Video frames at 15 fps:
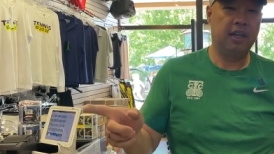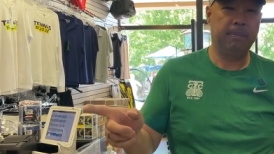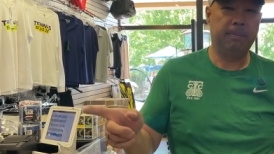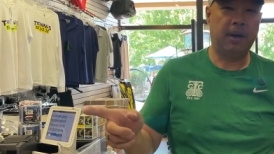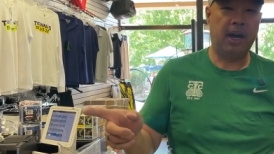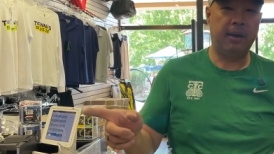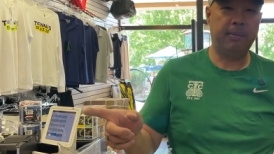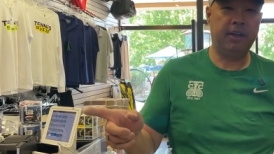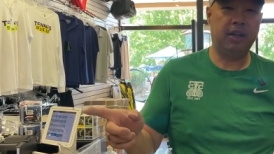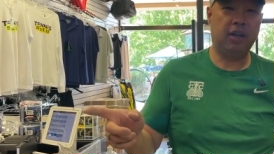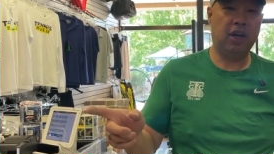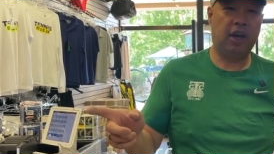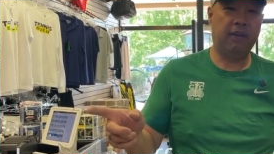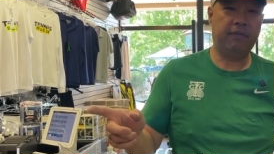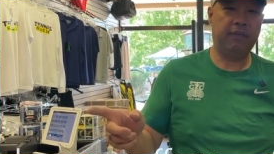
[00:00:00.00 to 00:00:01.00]
buy me a
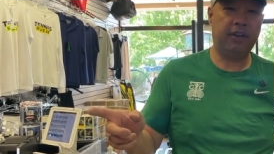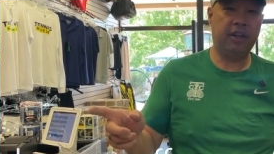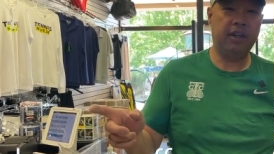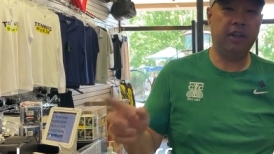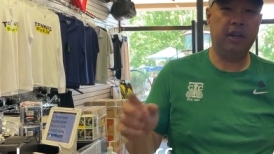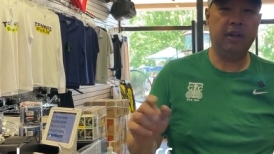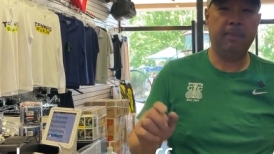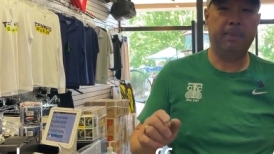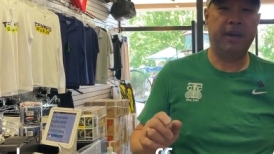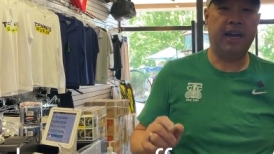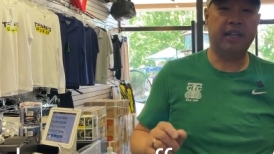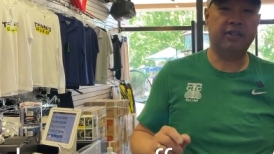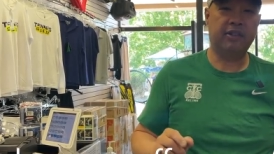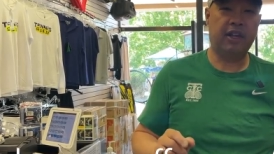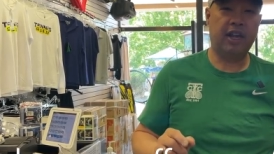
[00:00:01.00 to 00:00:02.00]
coffee
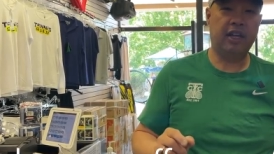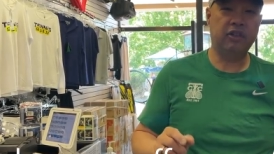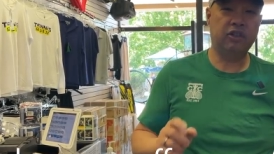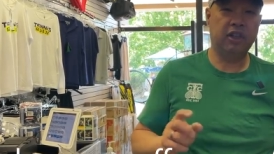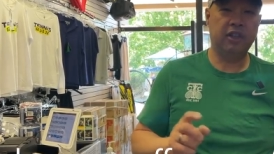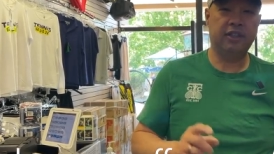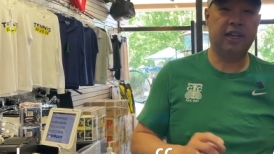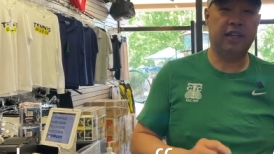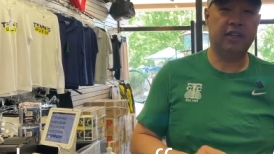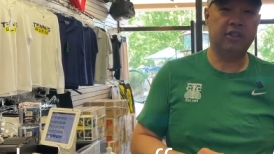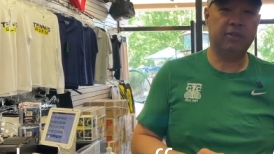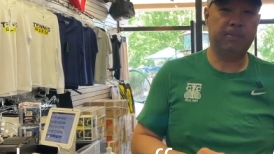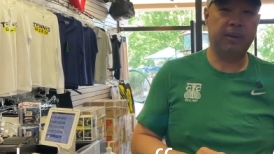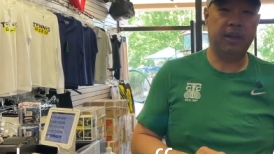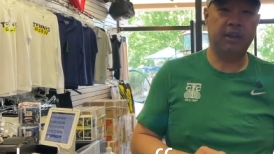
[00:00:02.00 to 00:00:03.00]
backslash tennis
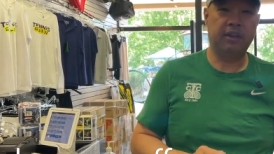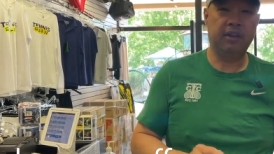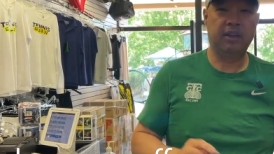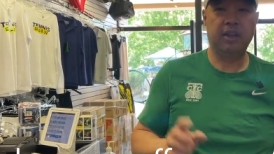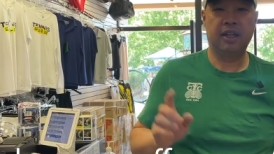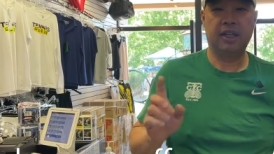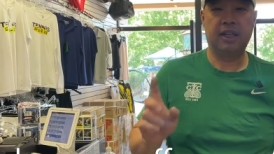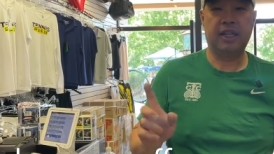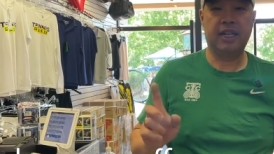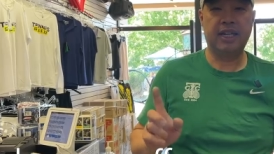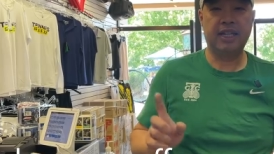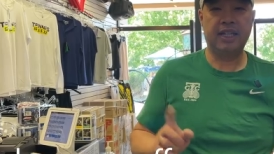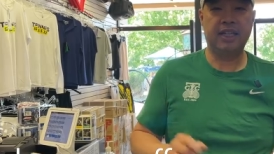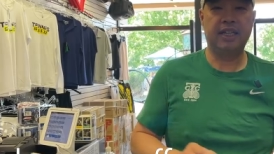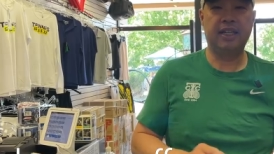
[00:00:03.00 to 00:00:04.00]
spin.
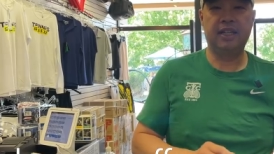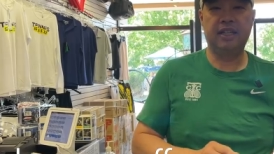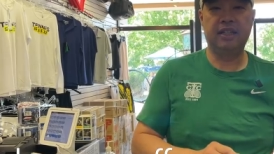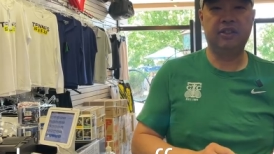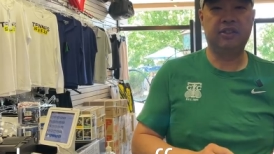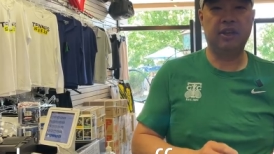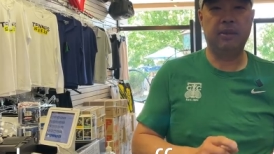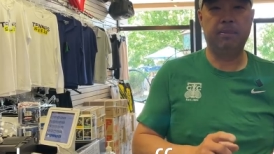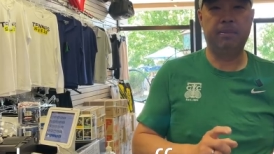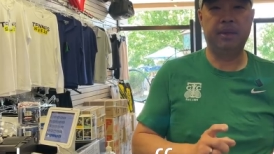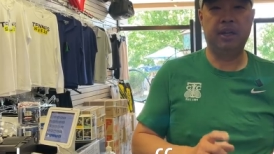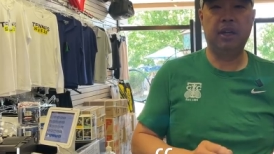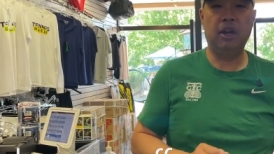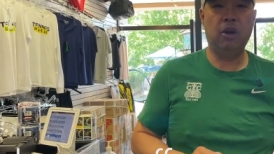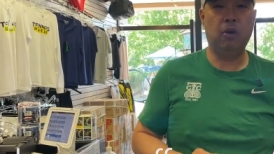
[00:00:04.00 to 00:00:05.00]
Link is
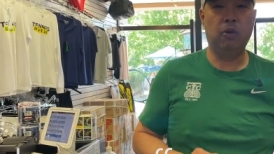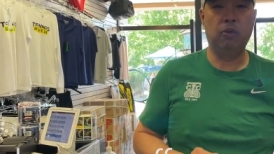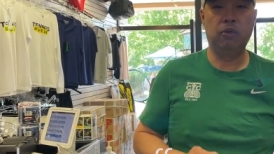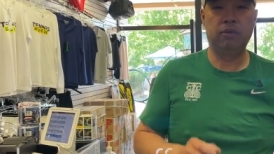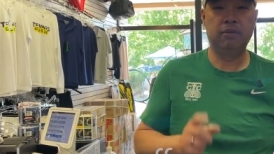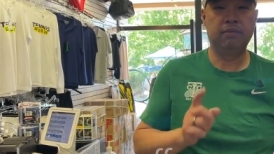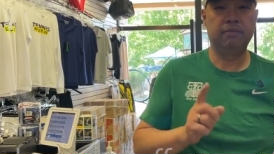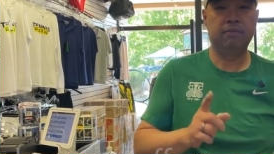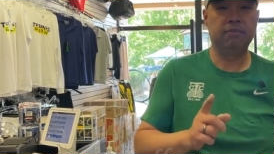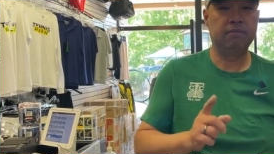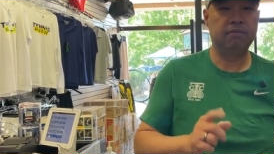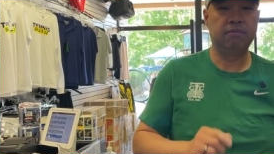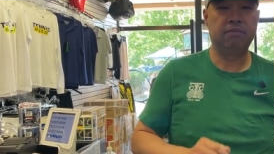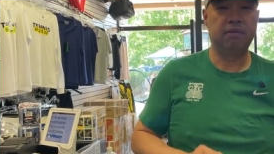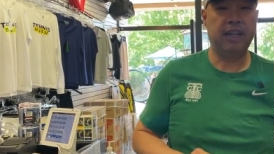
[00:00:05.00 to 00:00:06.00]
below.
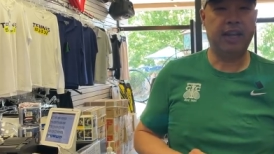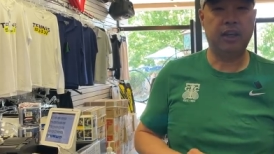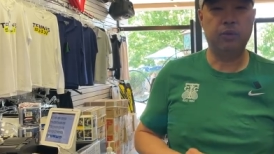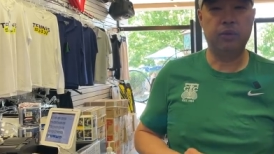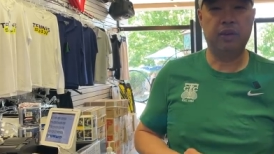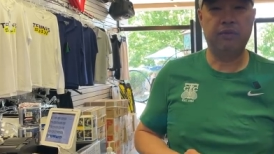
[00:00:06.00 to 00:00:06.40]
Thank you in